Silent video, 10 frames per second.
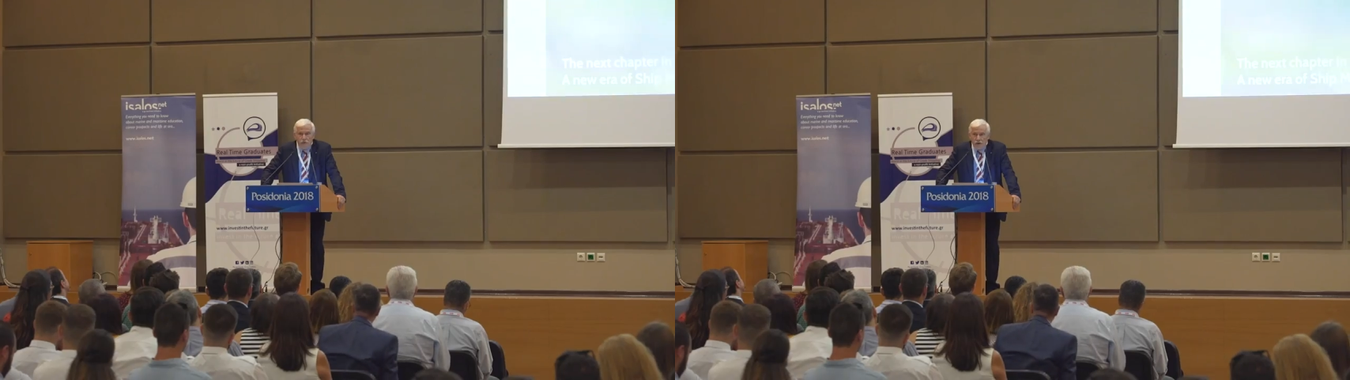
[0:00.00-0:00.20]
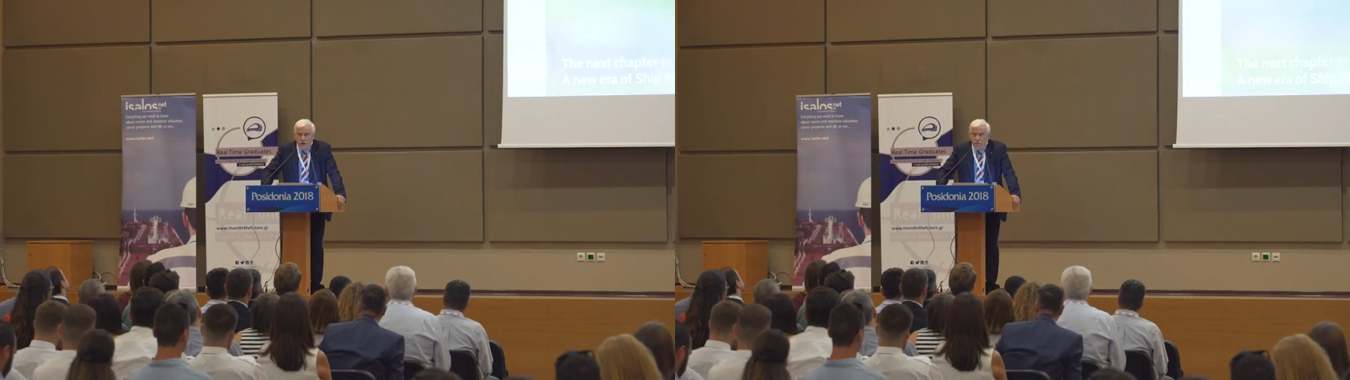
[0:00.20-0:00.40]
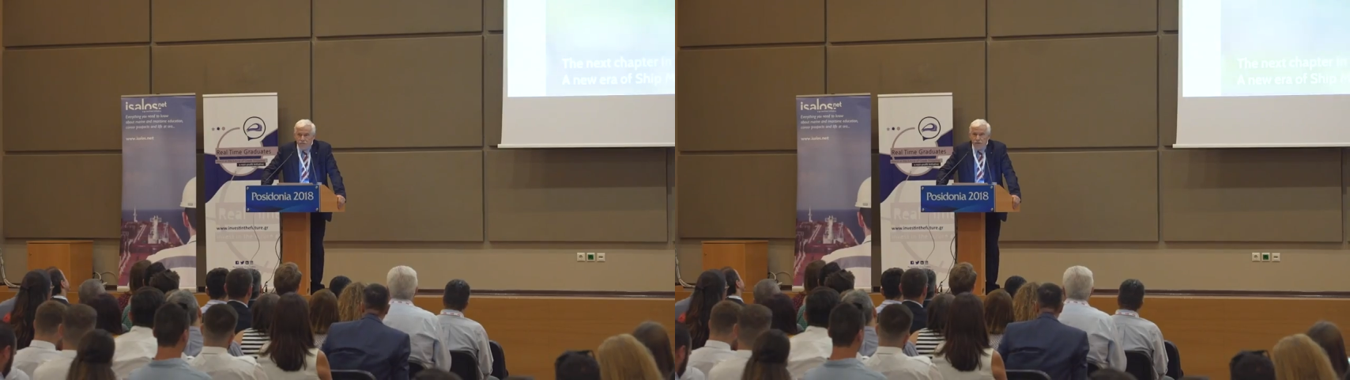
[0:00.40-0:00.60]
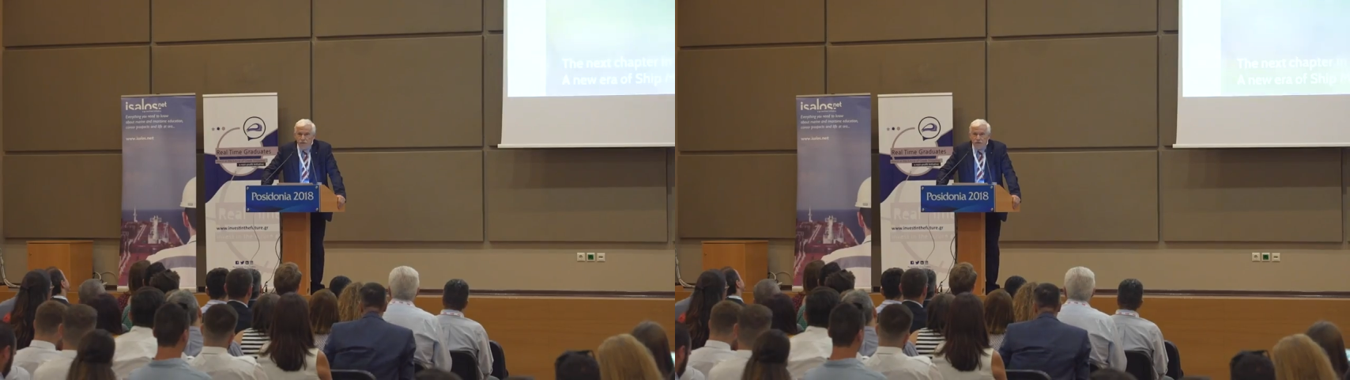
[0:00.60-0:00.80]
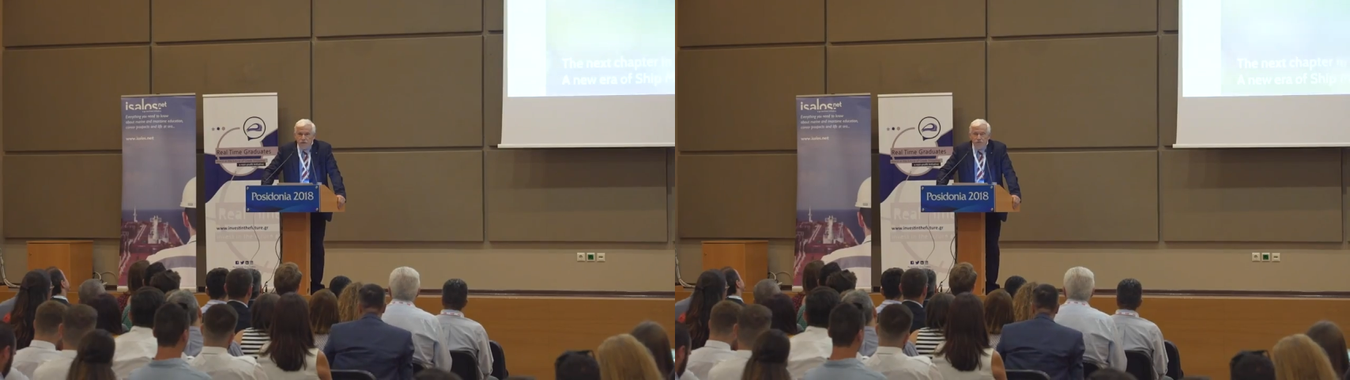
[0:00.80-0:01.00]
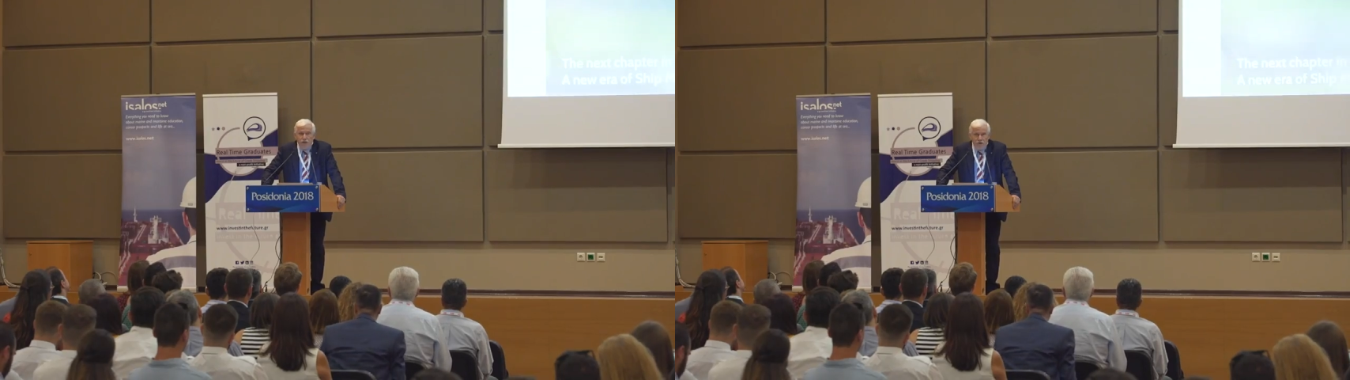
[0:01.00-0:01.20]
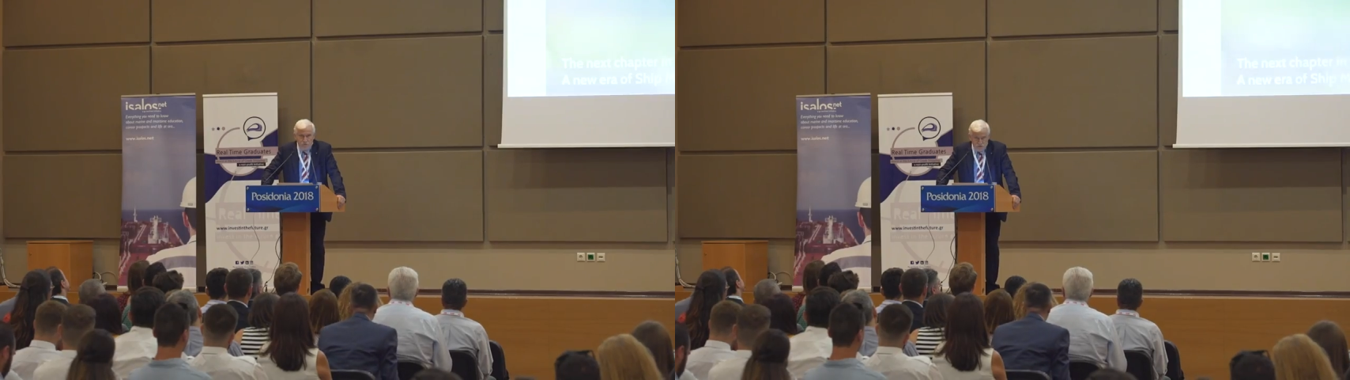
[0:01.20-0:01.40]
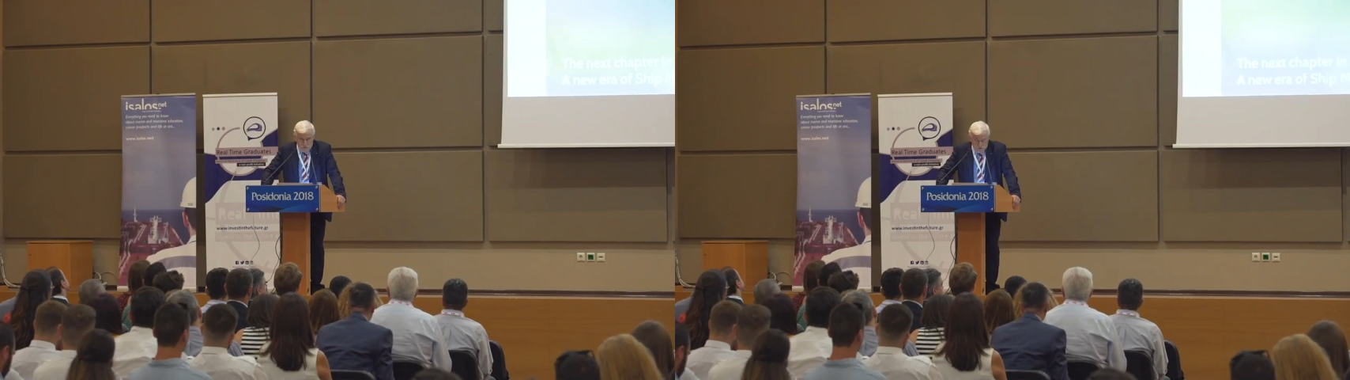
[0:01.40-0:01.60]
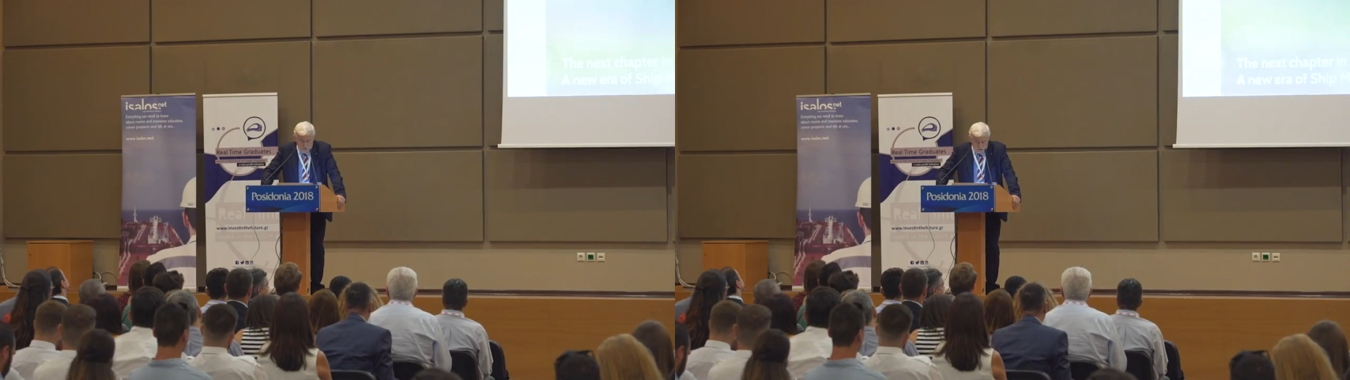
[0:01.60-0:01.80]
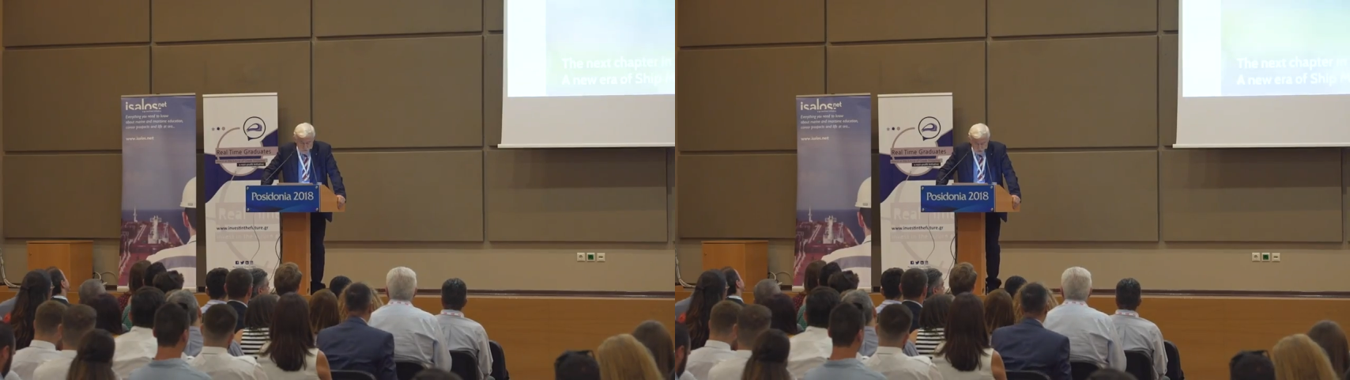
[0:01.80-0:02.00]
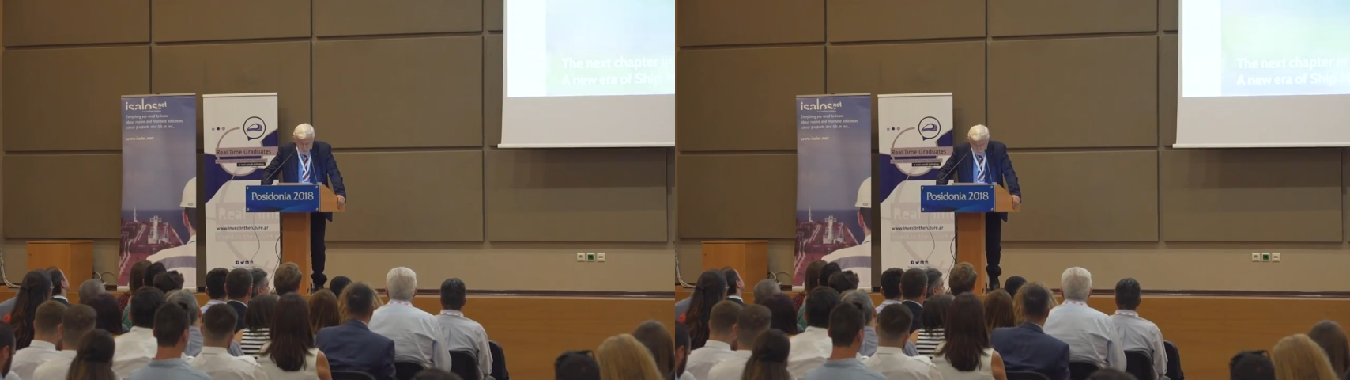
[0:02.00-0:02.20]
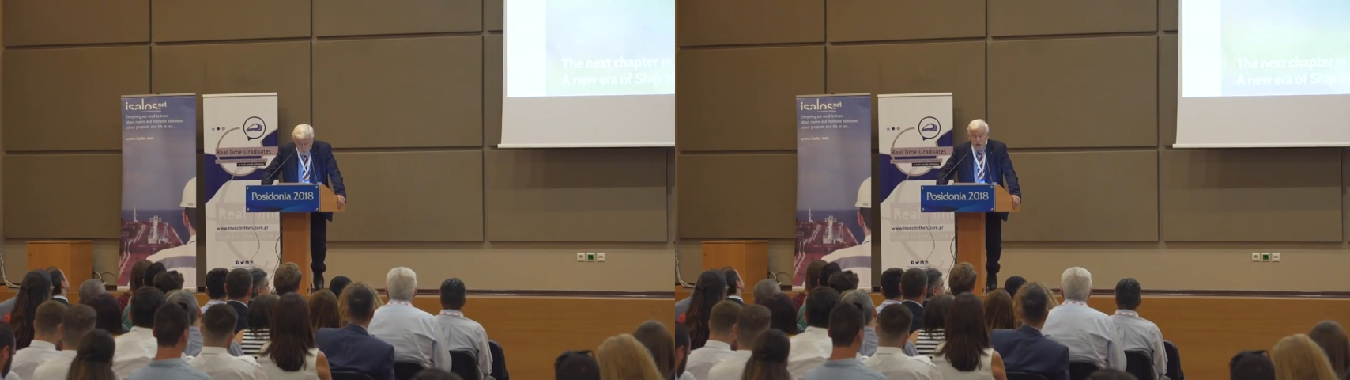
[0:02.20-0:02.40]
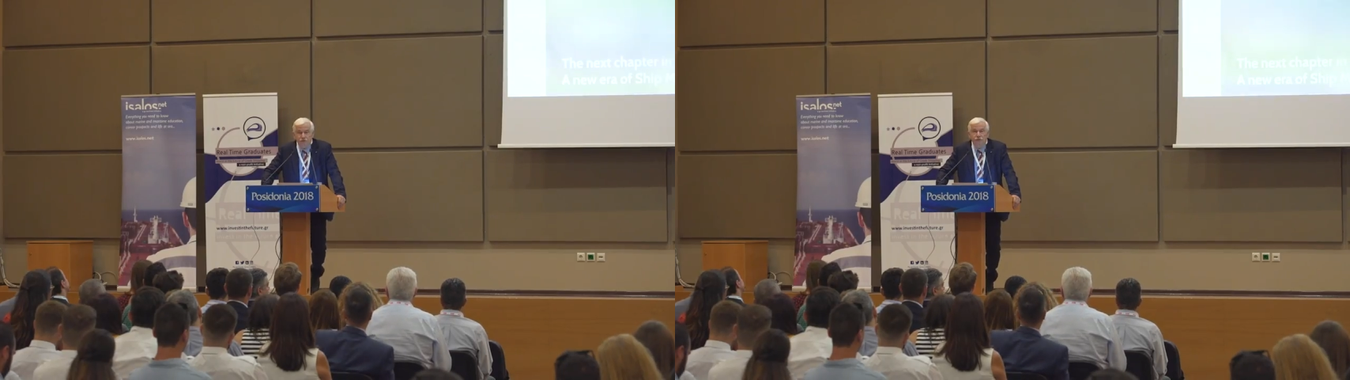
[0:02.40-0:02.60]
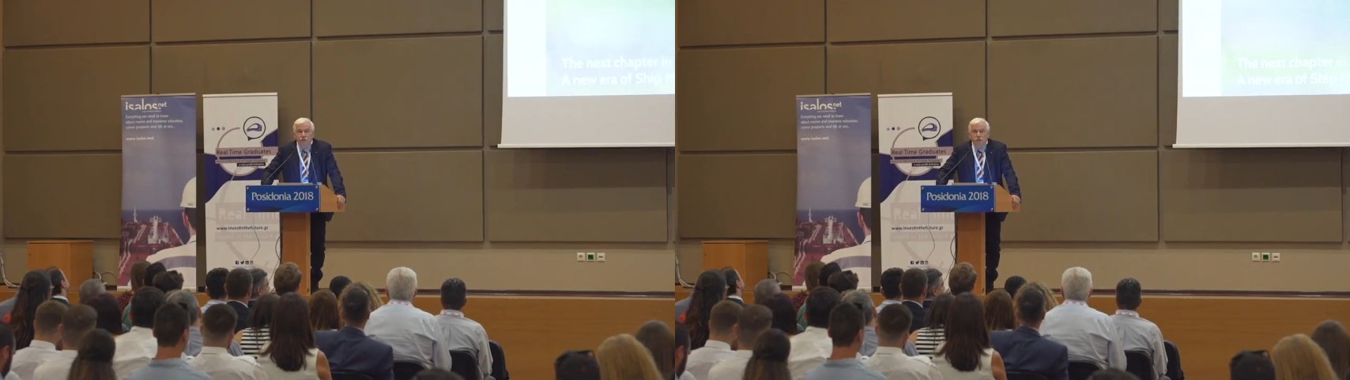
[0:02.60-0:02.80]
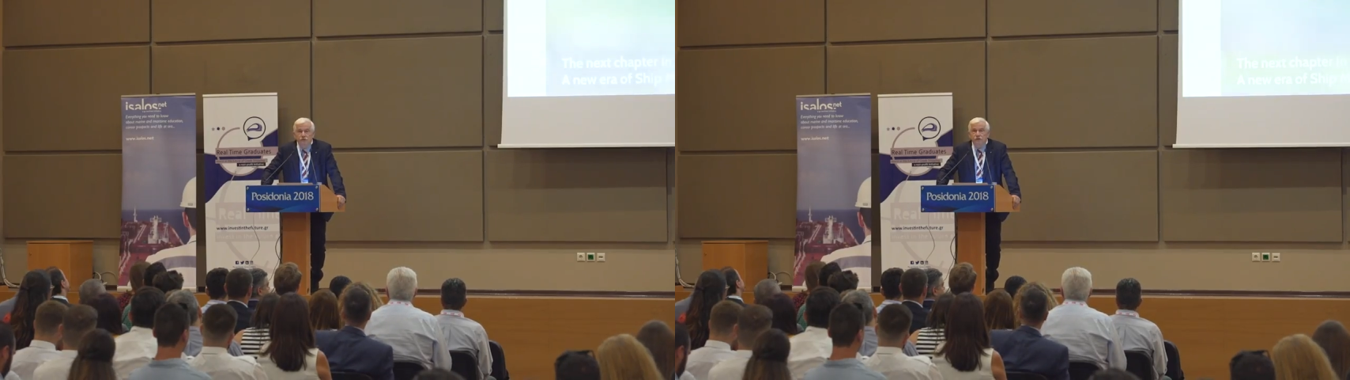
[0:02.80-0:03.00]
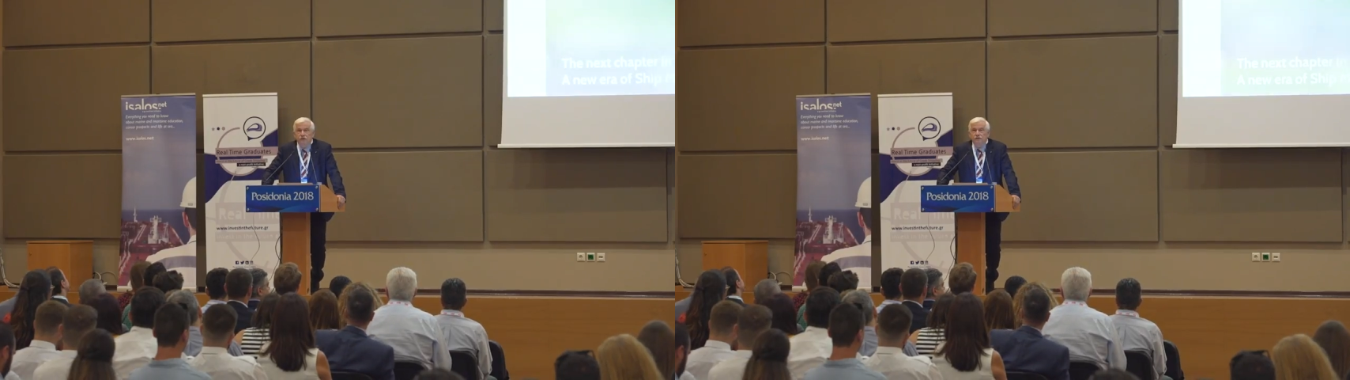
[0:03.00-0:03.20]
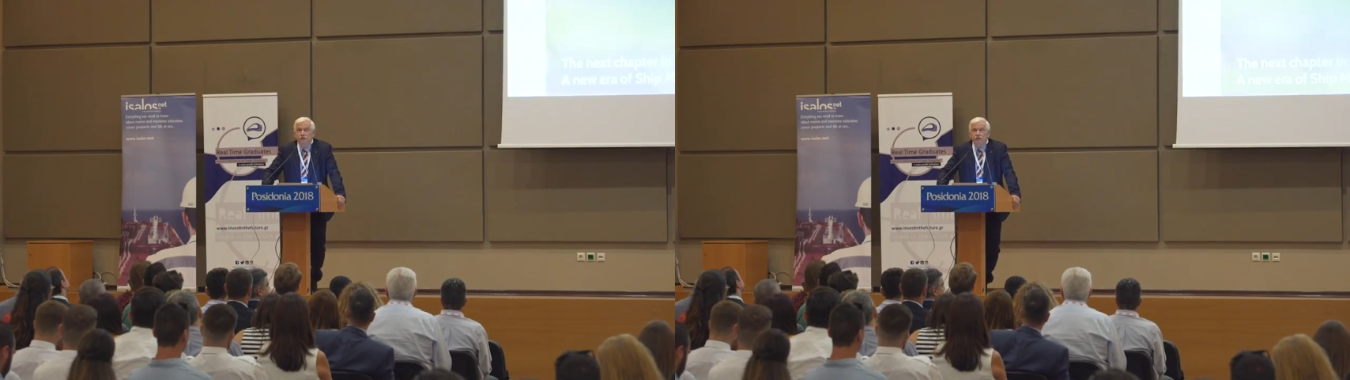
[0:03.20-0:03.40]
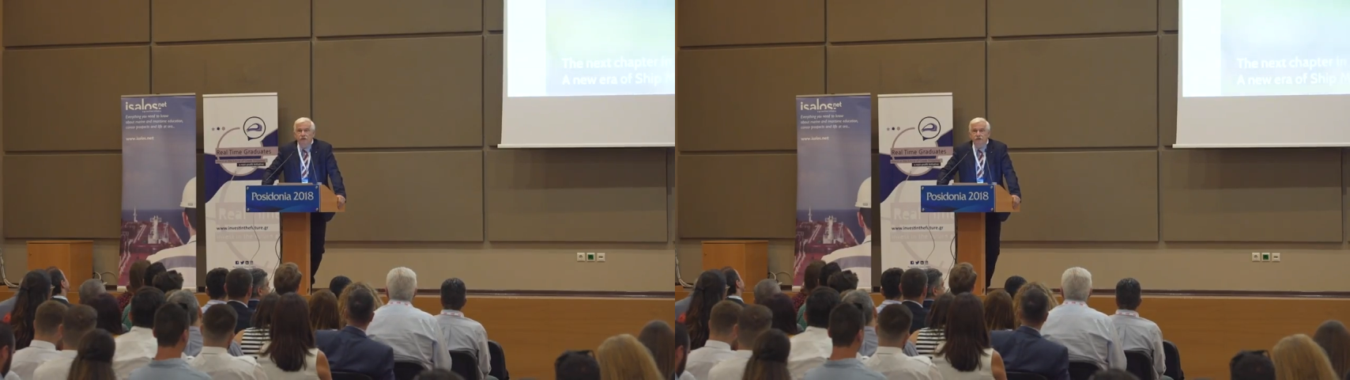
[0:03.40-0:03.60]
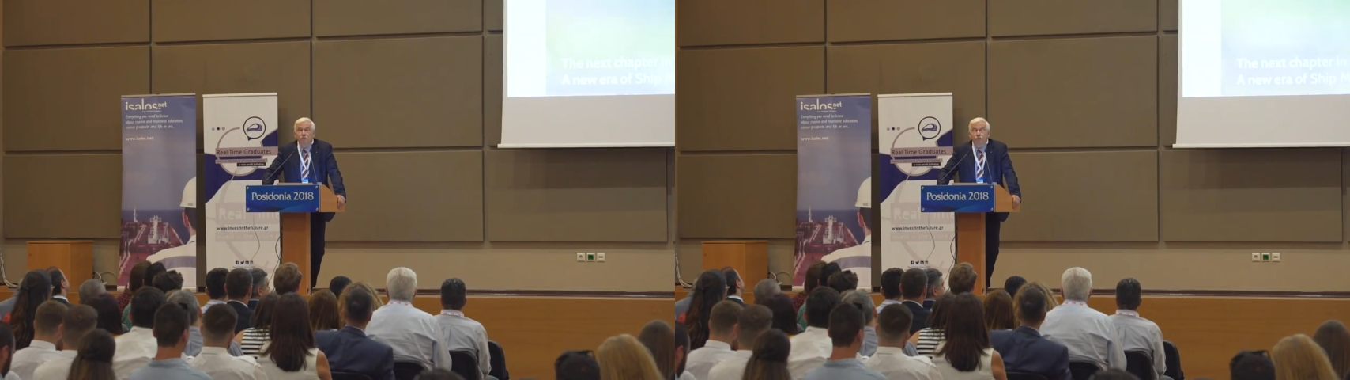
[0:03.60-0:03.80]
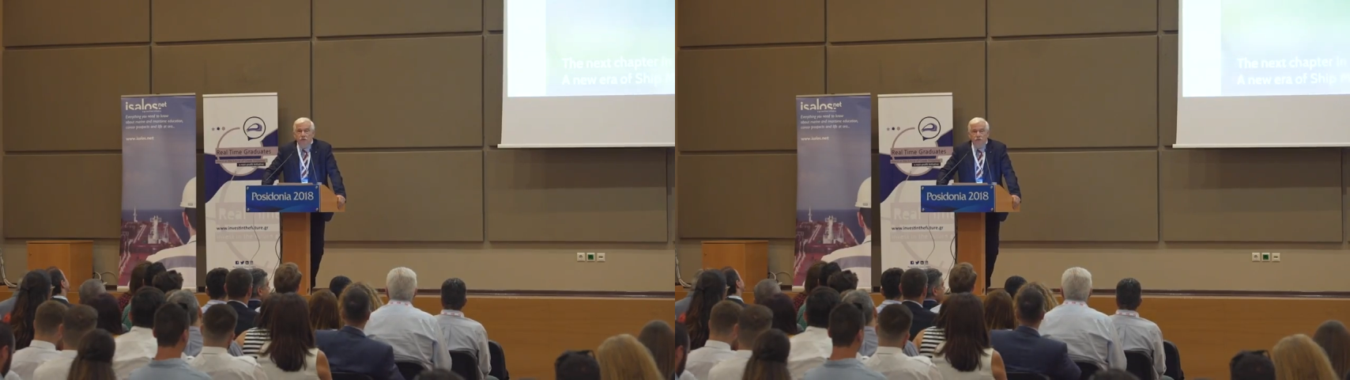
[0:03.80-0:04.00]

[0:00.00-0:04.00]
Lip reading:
(no speaker visible)